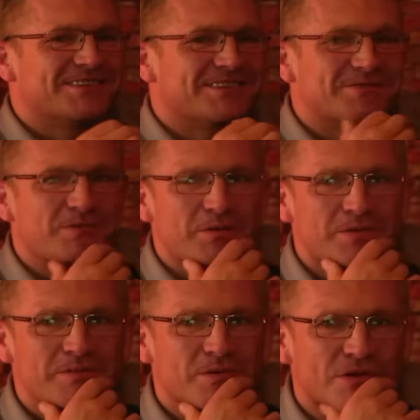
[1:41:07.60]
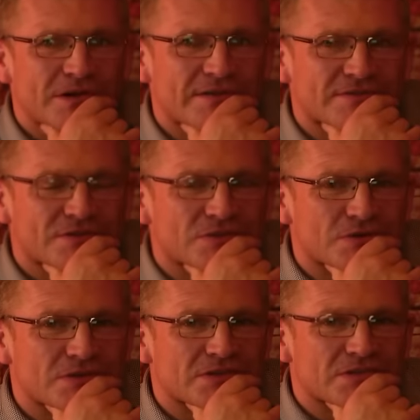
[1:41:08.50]
like, what we both have, the
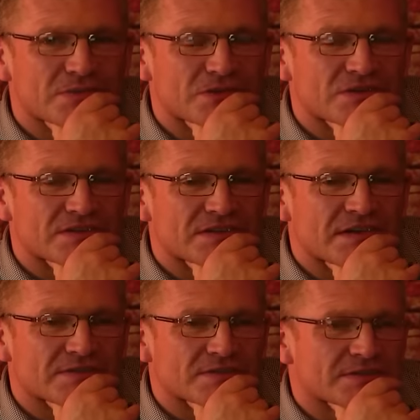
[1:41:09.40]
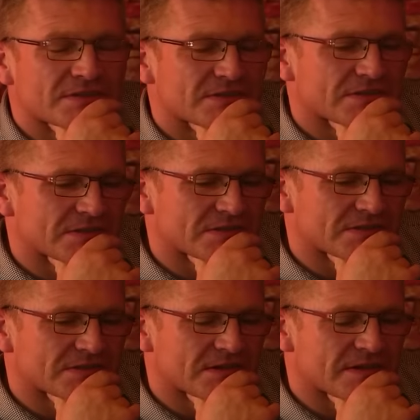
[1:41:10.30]
stories both have is, is,
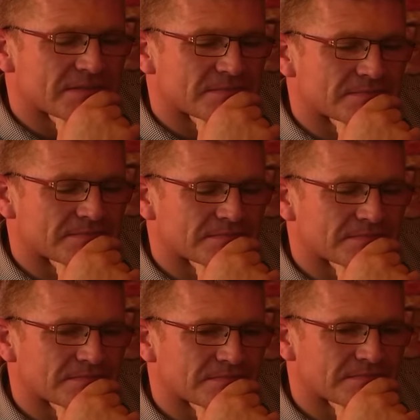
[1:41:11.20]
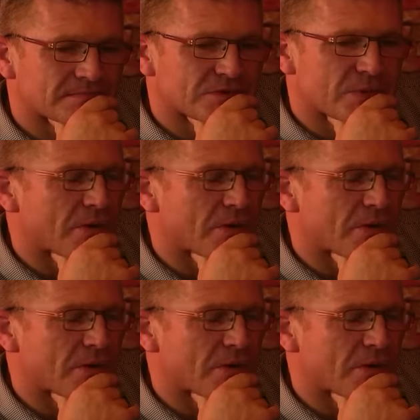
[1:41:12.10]
is um, they're